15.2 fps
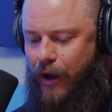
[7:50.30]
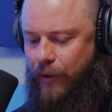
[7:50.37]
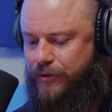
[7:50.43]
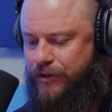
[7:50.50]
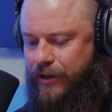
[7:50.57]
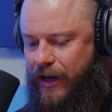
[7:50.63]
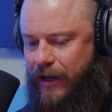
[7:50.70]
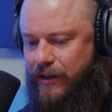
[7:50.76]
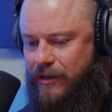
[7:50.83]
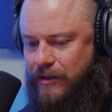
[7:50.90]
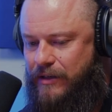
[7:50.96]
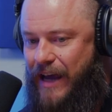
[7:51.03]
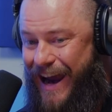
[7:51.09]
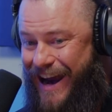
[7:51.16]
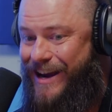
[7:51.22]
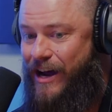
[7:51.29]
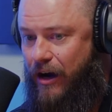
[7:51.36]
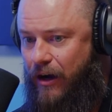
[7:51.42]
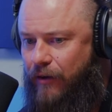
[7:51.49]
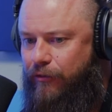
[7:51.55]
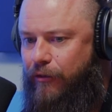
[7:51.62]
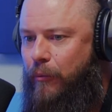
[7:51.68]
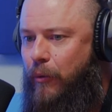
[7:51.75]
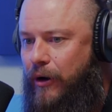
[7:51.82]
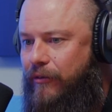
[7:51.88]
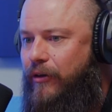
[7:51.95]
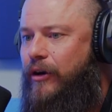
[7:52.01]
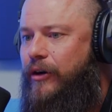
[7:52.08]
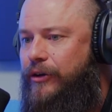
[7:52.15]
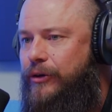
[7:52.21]
I was looking at data from one of
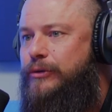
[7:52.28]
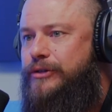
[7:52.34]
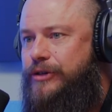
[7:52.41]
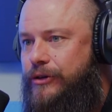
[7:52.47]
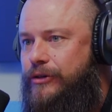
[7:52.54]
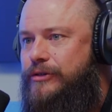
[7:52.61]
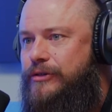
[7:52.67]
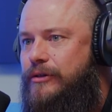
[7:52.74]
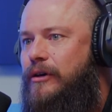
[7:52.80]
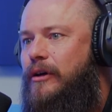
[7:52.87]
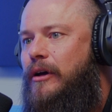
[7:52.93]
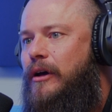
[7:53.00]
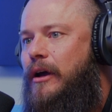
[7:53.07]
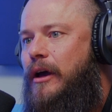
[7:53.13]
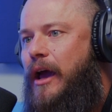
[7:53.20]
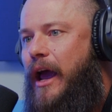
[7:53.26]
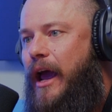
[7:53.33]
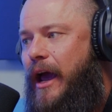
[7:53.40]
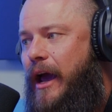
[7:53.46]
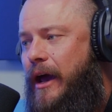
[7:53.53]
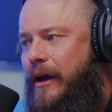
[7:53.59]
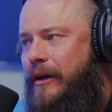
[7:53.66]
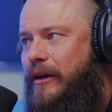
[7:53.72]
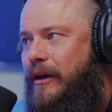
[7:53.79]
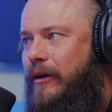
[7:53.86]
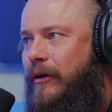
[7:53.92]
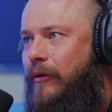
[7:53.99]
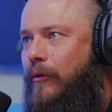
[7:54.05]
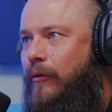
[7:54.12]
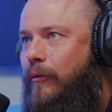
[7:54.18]
our users, and
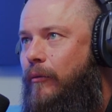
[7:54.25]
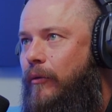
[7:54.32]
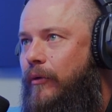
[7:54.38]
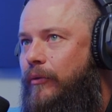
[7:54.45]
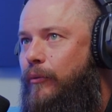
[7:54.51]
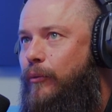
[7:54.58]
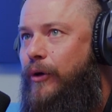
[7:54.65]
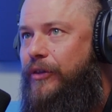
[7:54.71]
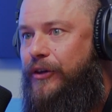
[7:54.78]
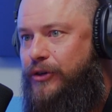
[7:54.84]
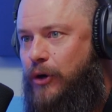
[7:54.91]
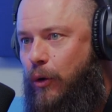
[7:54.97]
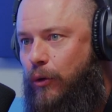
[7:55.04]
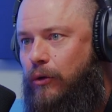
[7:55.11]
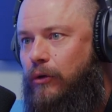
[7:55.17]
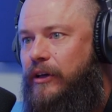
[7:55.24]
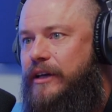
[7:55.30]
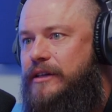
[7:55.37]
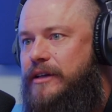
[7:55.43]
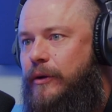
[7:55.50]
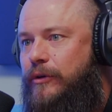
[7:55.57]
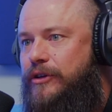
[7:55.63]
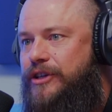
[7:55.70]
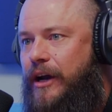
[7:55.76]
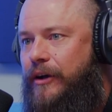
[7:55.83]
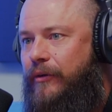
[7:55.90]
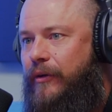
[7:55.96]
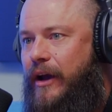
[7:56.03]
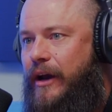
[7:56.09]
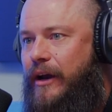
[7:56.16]
with the total leads that were
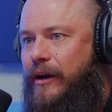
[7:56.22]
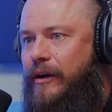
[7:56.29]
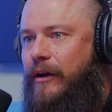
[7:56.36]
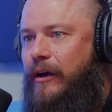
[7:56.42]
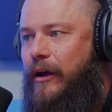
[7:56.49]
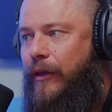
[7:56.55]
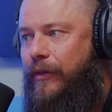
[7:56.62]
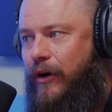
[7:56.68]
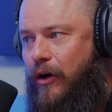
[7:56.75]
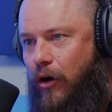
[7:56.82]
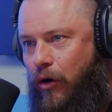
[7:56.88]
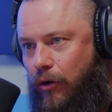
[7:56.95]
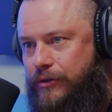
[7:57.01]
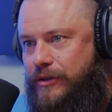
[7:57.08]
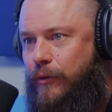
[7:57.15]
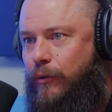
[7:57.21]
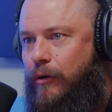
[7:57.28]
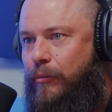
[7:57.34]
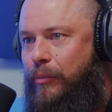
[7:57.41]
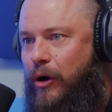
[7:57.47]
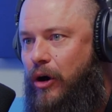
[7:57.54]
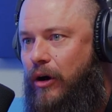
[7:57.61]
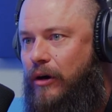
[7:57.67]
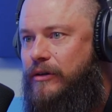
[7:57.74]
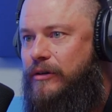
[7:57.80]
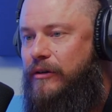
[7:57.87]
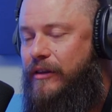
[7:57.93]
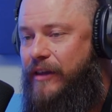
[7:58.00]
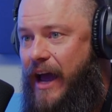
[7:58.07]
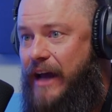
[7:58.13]
generated and the calls that were booked,
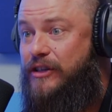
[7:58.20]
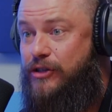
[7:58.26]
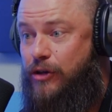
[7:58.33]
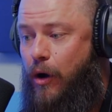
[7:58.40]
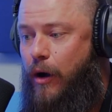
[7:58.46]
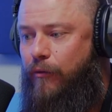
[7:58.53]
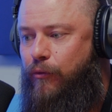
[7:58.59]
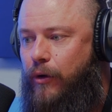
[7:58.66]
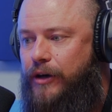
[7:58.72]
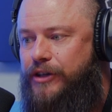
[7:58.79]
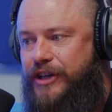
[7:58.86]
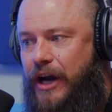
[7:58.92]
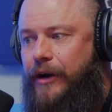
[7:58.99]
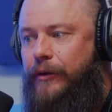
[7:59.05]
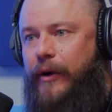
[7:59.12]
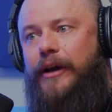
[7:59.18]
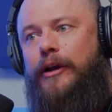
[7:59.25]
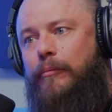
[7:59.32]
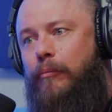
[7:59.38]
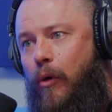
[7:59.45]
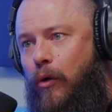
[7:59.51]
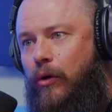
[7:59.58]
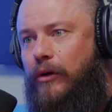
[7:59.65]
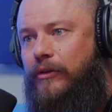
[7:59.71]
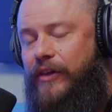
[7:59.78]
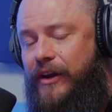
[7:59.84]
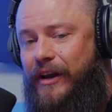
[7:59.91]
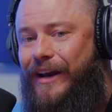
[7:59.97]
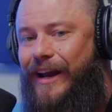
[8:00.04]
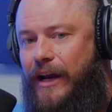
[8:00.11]
that software generated more
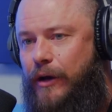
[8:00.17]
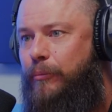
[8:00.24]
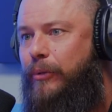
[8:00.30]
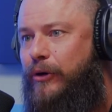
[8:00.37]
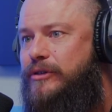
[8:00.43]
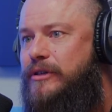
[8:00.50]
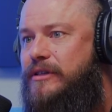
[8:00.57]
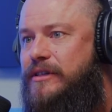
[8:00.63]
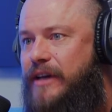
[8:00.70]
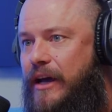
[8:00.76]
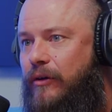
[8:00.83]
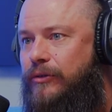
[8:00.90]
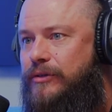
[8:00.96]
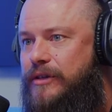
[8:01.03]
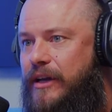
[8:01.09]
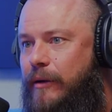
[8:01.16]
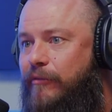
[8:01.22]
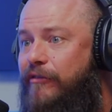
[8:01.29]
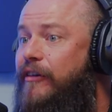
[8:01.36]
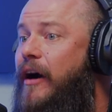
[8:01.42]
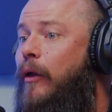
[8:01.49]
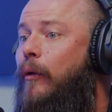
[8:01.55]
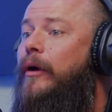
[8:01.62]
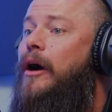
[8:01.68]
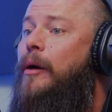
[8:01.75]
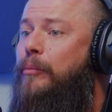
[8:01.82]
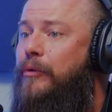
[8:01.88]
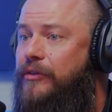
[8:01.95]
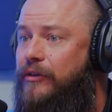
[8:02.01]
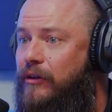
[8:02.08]
than an in-person sales team following
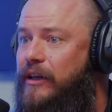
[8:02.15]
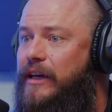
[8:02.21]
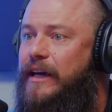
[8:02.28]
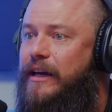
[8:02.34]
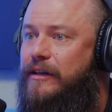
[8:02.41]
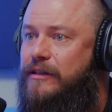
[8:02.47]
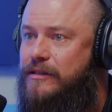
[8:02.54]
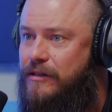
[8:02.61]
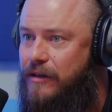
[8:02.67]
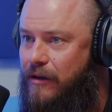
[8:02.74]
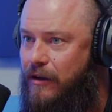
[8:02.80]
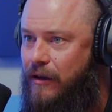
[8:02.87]
up with the leads.